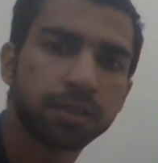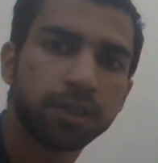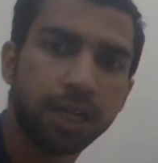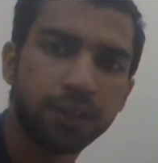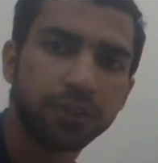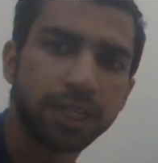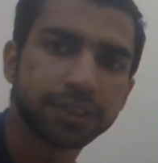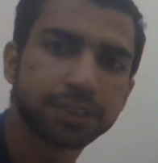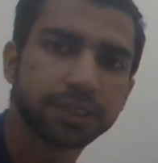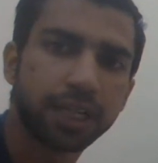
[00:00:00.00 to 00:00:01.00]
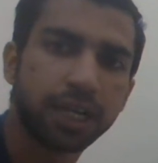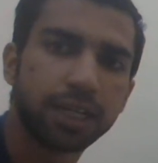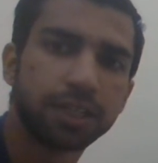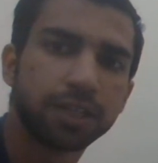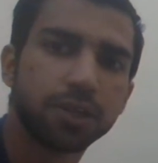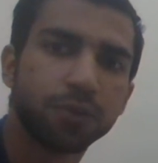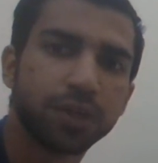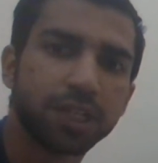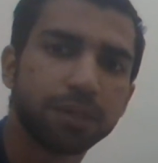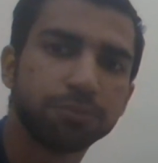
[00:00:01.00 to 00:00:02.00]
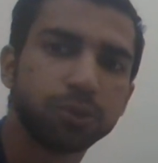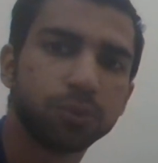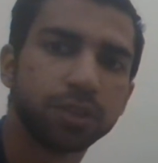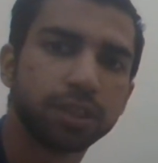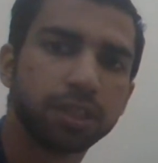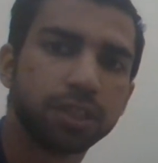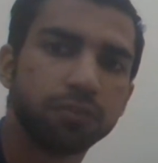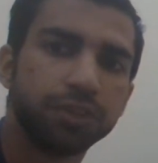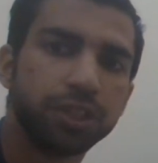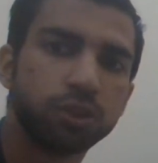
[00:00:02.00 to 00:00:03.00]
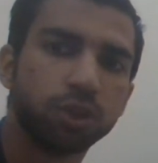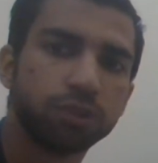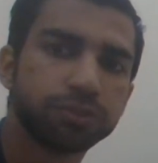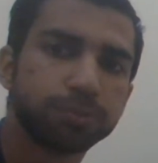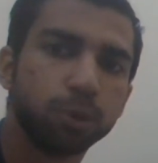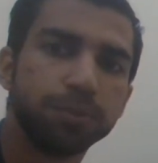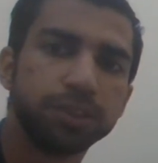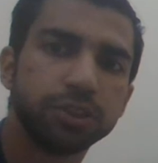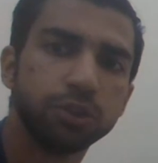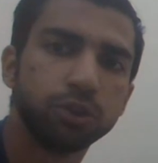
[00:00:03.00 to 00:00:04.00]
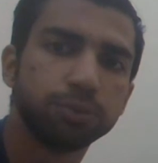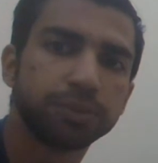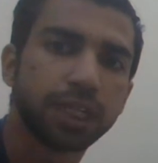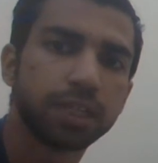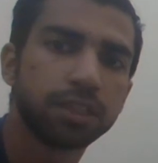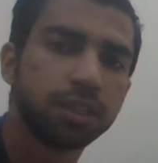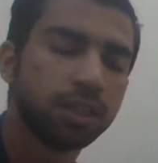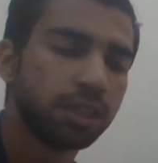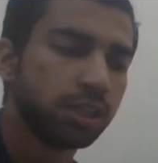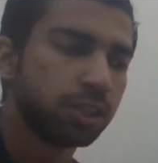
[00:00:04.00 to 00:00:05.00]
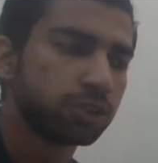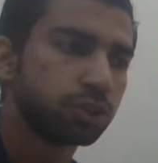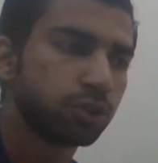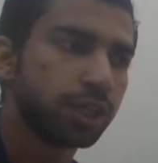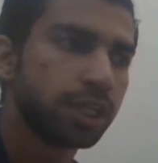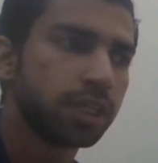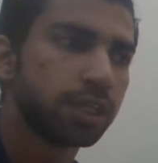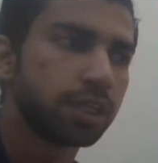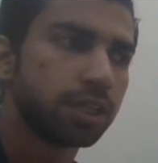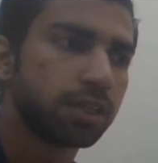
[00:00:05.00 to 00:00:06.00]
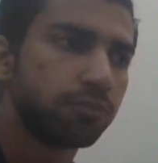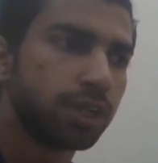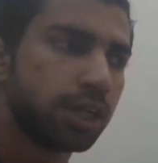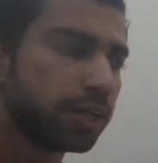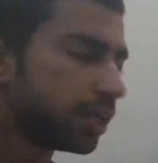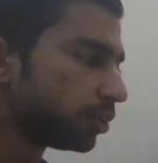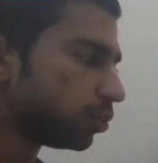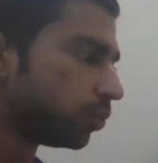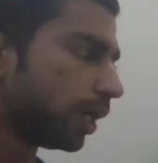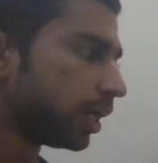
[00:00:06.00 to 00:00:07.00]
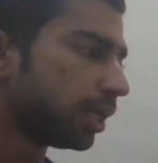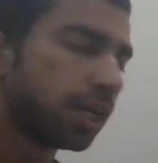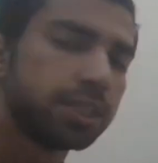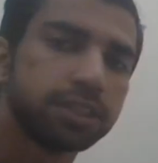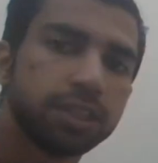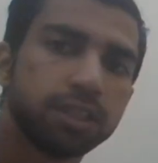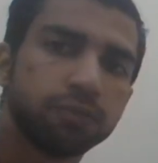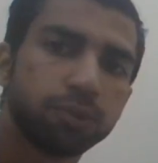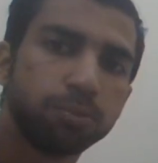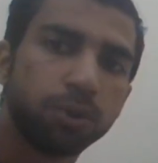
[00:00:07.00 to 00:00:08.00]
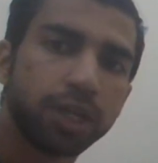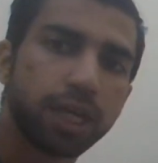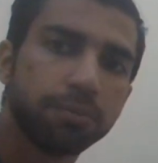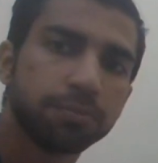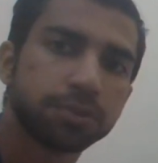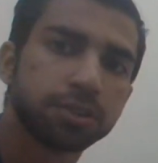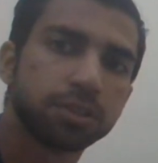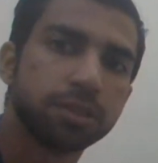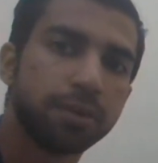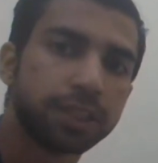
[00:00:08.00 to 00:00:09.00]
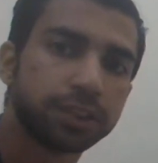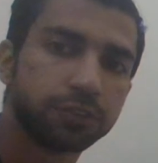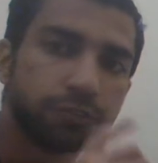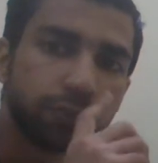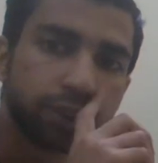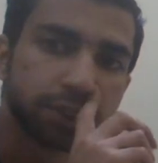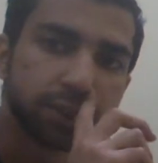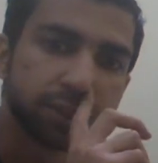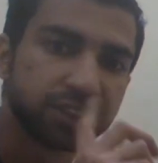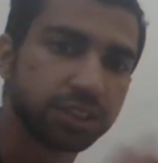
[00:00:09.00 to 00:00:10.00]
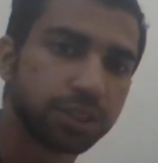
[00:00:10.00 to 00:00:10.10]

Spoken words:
Hello guys and welcome to another video of Sportbit's YouTube channel. So today we are here to analyze another football game. So the match in focus is